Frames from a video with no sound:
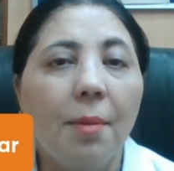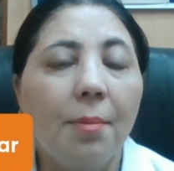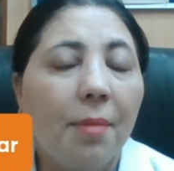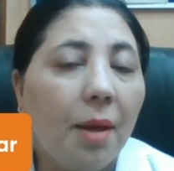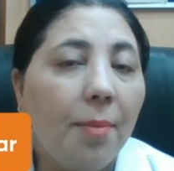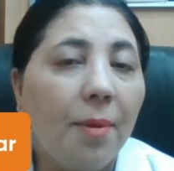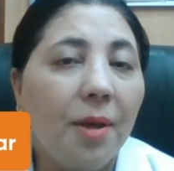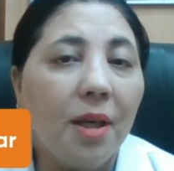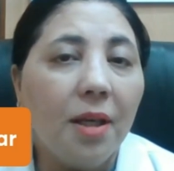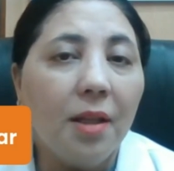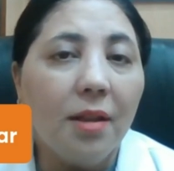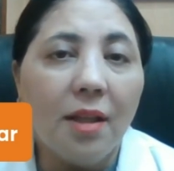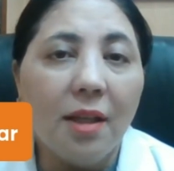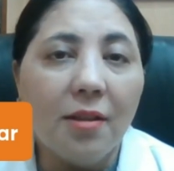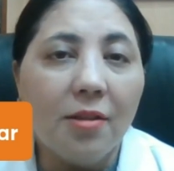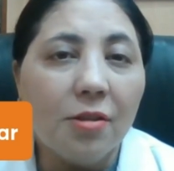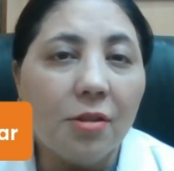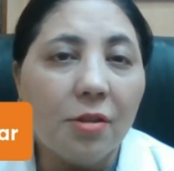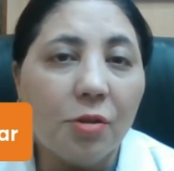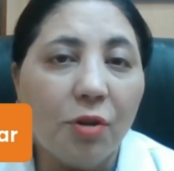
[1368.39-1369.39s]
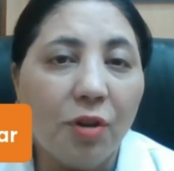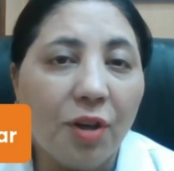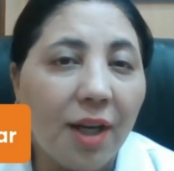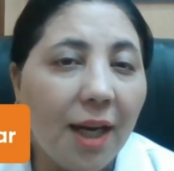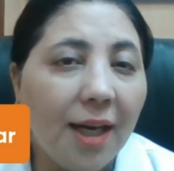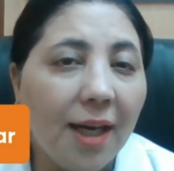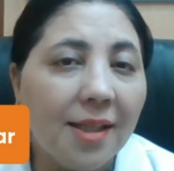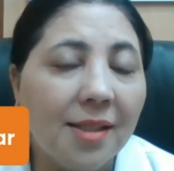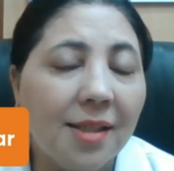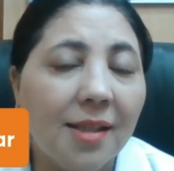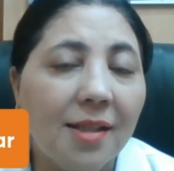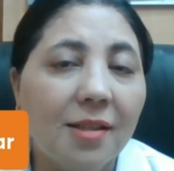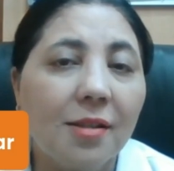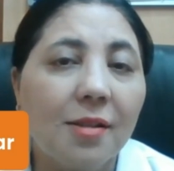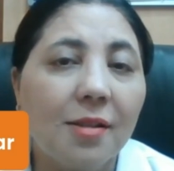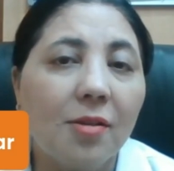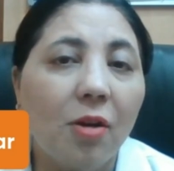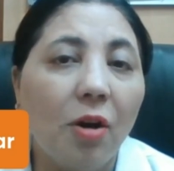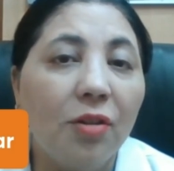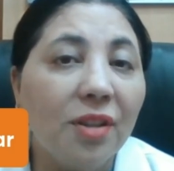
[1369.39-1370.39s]
maybe there is
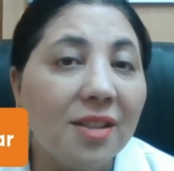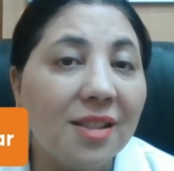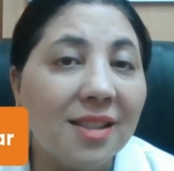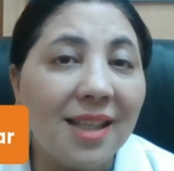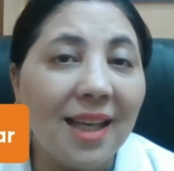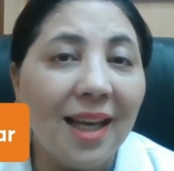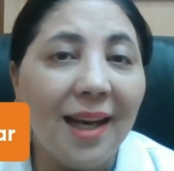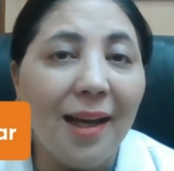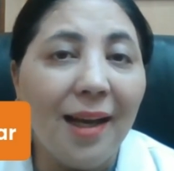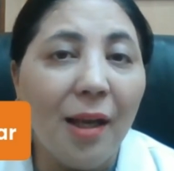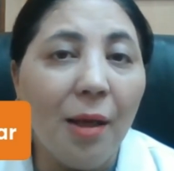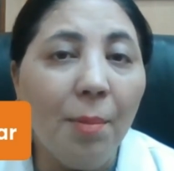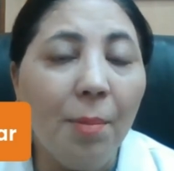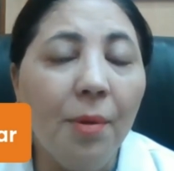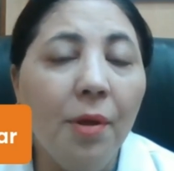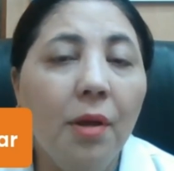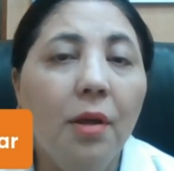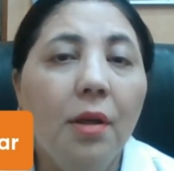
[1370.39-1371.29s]
psoriasis on the scalp,